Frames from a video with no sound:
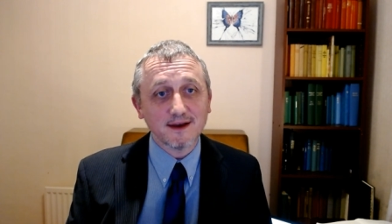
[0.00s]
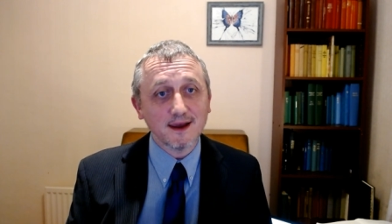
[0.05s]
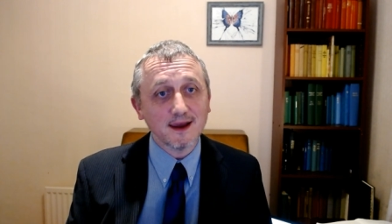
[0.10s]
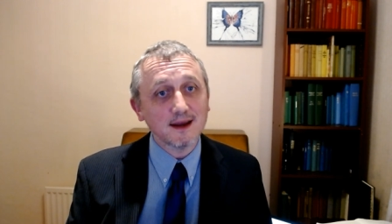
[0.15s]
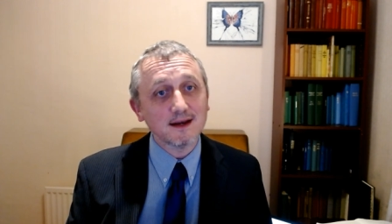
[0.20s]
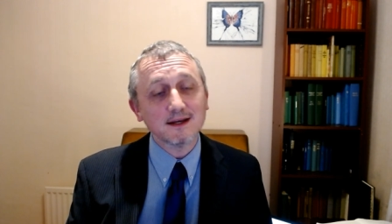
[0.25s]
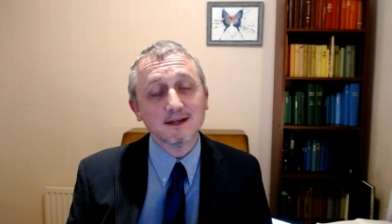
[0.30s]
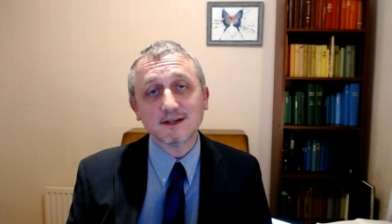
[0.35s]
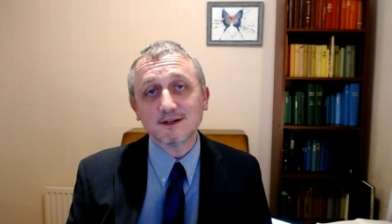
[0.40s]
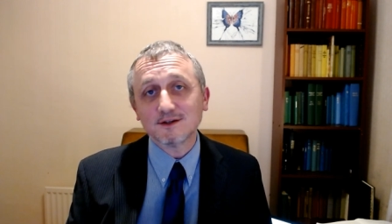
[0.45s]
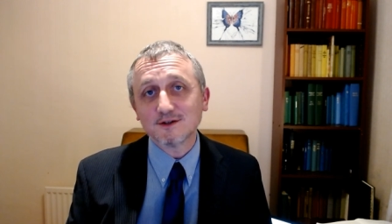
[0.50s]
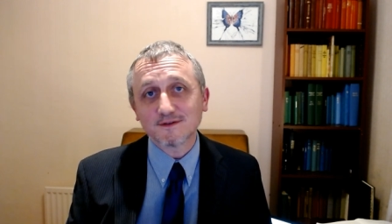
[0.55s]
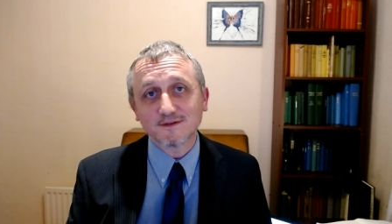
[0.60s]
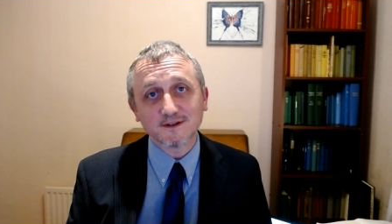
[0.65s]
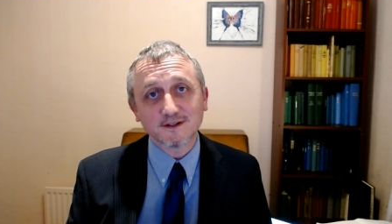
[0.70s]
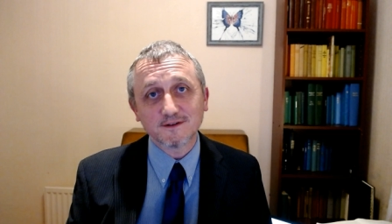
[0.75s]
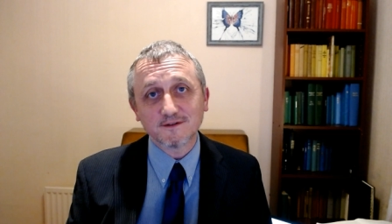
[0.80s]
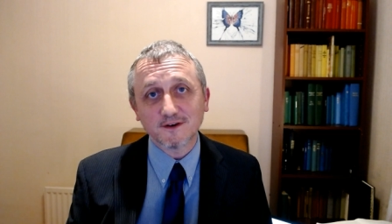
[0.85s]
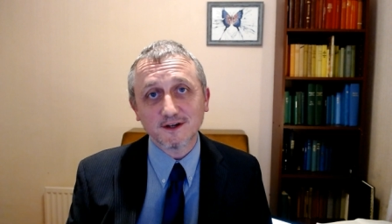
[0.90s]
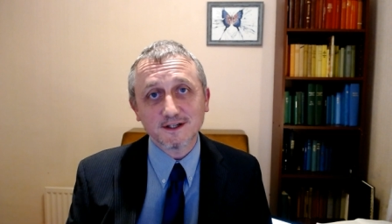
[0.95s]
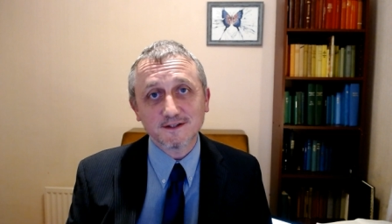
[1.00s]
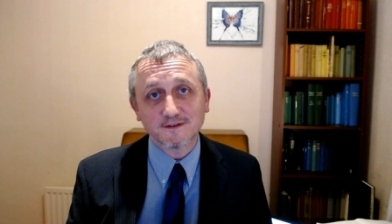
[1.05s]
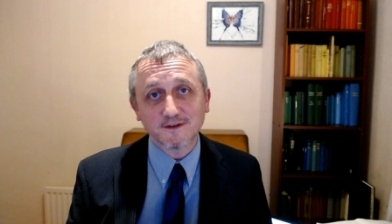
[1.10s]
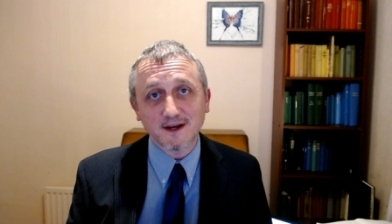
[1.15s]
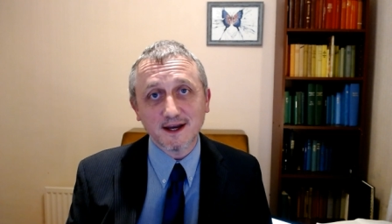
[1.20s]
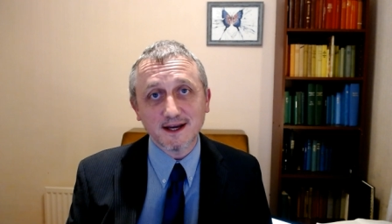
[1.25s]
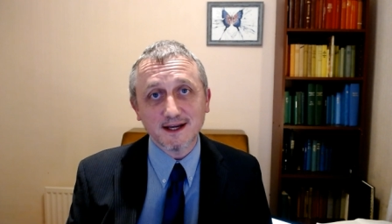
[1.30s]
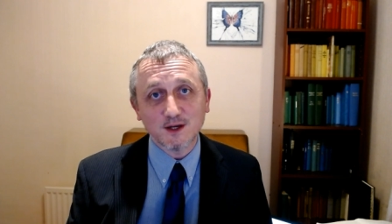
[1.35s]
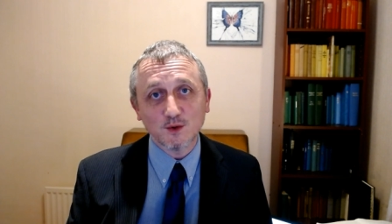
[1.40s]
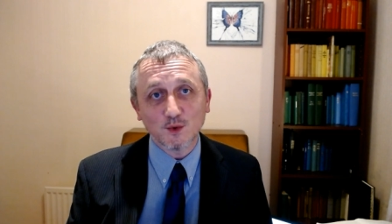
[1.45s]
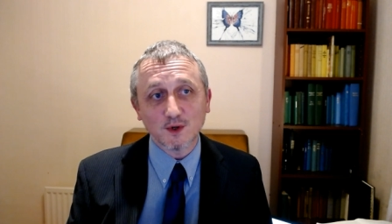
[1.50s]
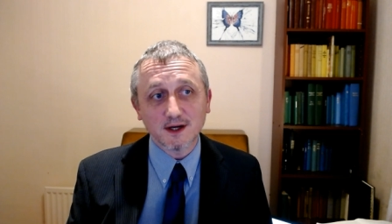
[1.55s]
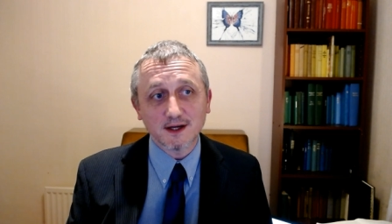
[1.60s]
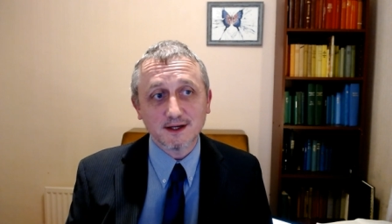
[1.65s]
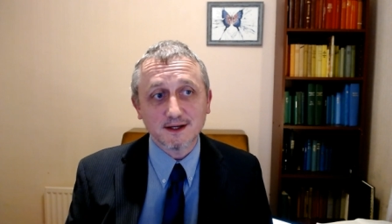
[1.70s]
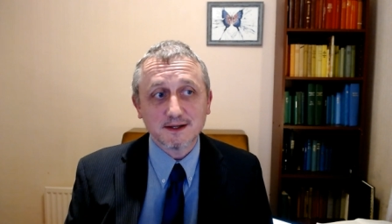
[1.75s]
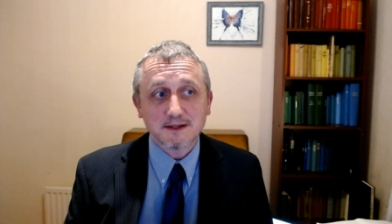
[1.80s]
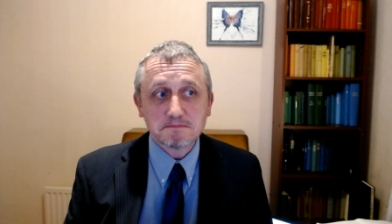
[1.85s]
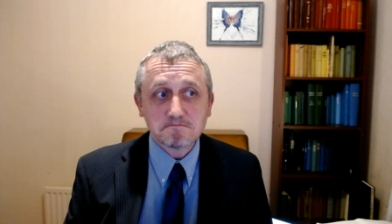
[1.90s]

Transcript: any useful advice for anyone.